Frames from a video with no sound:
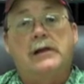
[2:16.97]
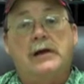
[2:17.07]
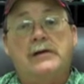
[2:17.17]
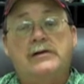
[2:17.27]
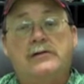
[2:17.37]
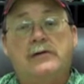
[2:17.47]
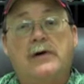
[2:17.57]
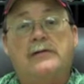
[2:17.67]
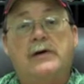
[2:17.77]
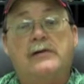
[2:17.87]
a general
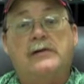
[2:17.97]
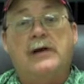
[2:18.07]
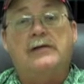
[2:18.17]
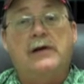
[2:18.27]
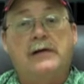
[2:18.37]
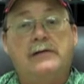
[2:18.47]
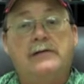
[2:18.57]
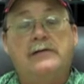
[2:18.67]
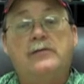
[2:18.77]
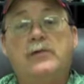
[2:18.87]
excise tax
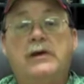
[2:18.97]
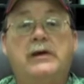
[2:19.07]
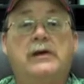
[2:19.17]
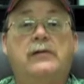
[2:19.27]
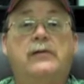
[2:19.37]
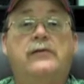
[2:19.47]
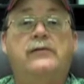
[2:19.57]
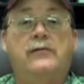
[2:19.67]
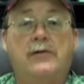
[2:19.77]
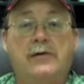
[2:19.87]
license, we can get one
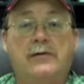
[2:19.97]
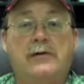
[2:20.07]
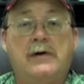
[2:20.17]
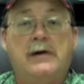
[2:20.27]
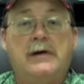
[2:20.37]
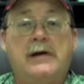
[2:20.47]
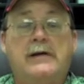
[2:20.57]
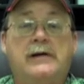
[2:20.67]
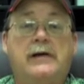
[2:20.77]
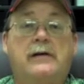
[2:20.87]
for you
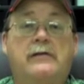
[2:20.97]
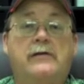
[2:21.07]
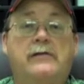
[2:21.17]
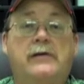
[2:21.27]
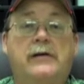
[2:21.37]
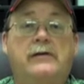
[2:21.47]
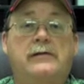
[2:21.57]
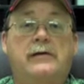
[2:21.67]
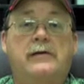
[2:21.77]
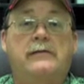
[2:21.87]
and take care of those
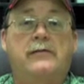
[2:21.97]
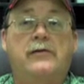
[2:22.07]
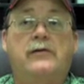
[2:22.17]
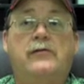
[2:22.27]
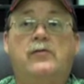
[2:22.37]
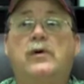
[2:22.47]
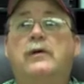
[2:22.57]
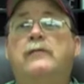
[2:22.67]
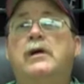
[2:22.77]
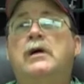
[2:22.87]
things for you as
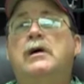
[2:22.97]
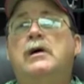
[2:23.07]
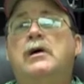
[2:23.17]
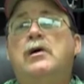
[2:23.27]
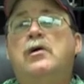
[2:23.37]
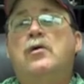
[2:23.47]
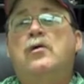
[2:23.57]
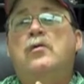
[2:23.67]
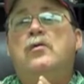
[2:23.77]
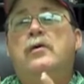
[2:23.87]
well.
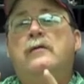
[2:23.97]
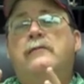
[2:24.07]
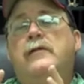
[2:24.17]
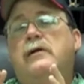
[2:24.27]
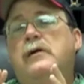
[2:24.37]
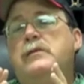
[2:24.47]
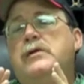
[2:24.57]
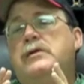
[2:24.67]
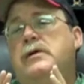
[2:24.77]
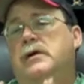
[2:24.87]
We're very
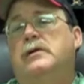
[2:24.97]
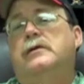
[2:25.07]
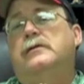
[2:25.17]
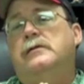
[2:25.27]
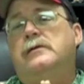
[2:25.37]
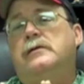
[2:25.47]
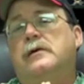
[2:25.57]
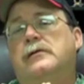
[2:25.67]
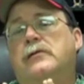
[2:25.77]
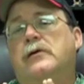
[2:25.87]
meticulous
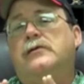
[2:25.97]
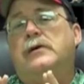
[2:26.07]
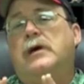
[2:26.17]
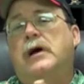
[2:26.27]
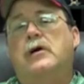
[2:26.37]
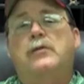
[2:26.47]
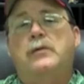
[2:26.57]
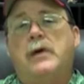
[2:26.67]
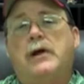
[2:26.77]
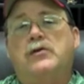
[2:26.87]
as far as like how we
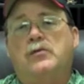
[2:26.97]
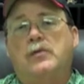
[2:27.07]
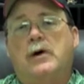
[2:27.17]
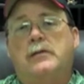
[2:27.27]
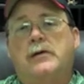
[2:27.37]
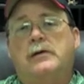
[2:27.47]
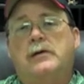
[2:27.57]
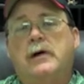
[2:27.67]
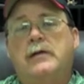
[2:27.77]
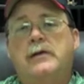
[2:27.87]
manage our properties.
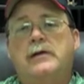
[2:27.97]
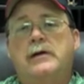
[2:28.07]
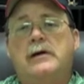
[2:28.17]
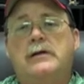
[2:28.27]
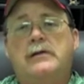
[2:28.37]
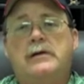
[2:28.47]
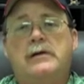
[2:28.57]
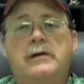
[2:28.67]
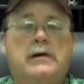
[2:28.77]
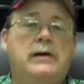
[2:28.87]
I think the
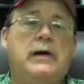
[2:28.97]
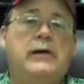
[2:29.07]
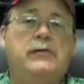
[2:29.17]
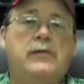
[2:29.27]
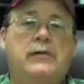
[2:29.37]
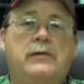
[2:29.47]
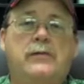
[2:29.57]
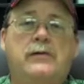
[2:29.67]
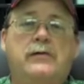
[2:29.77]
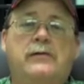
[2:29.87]
key aspect that
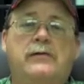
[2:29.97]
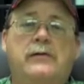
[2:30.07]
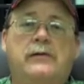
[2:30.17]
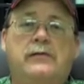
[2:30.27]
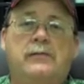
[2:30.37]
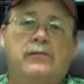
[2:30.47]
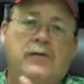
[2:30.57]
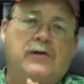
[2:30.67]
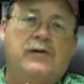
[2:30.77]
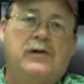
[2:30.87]
we do is
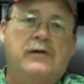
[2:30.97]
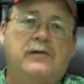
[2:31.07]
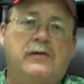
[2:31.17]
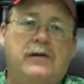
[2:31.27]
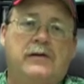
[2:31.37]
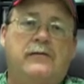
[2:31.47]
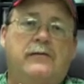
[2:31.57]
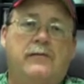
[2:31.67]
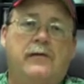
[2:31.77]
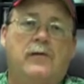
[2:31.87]
we select our tenants
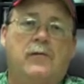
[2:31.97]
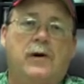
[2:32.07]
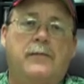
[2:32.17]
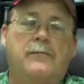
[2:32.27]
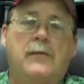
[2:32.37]
very well.